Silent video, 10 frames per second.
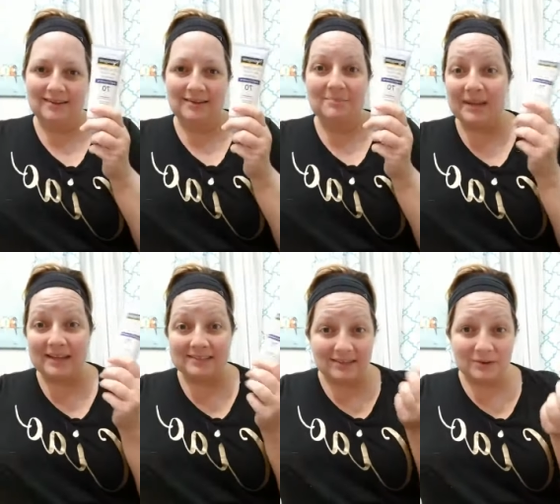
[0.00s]

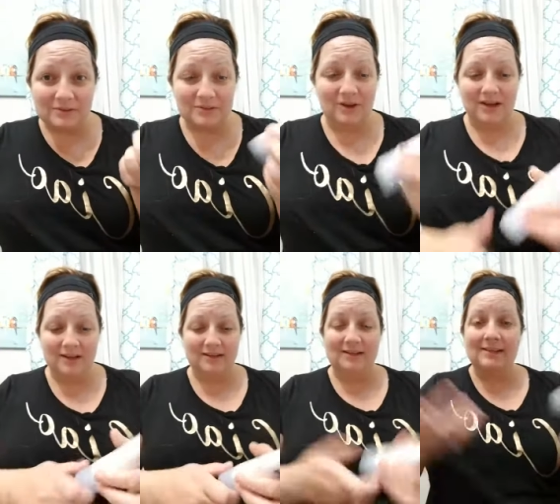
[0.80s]
because it goes
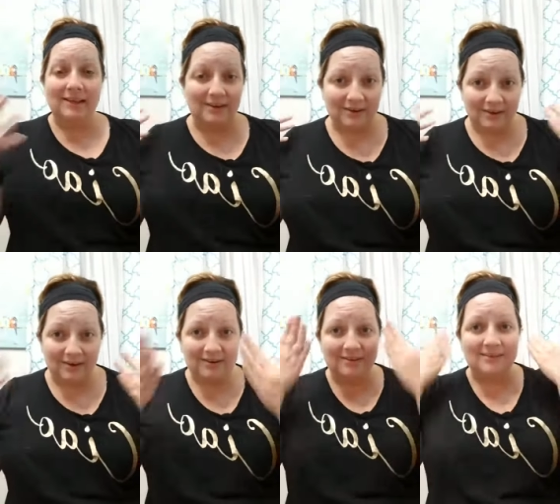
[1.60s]
on clear
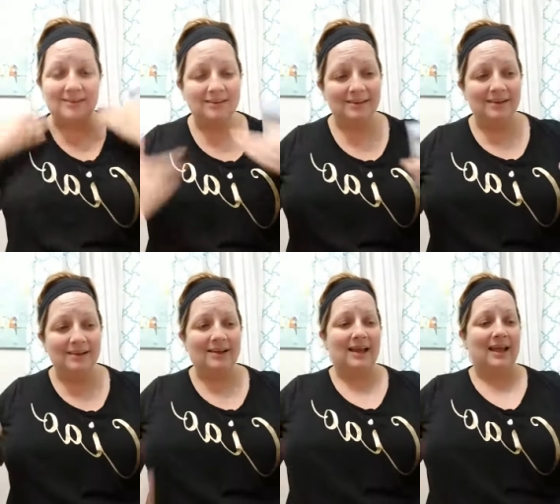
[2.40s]

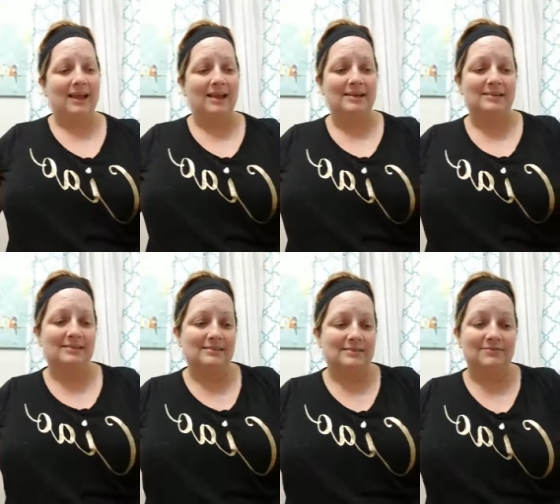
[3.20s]

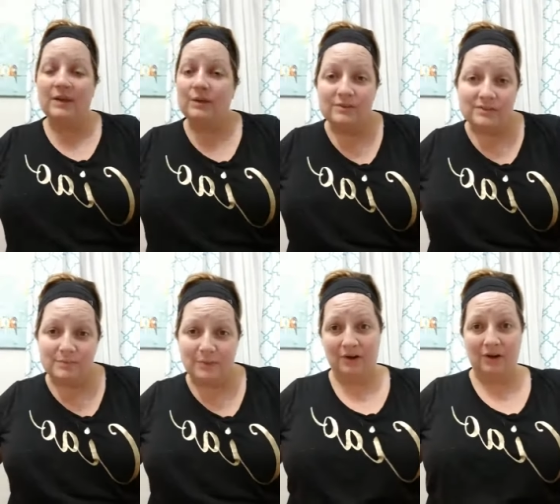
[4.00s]
and feels
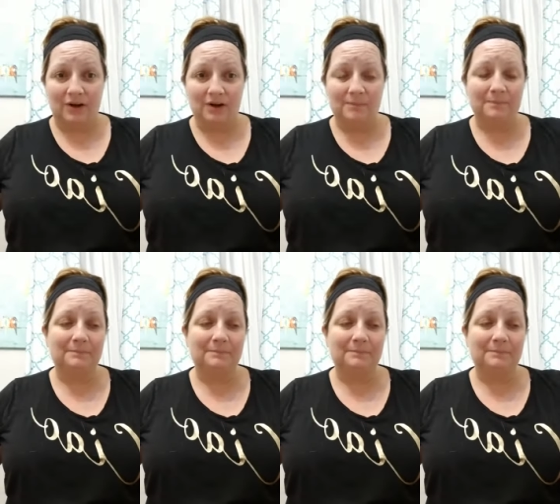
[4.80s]
better.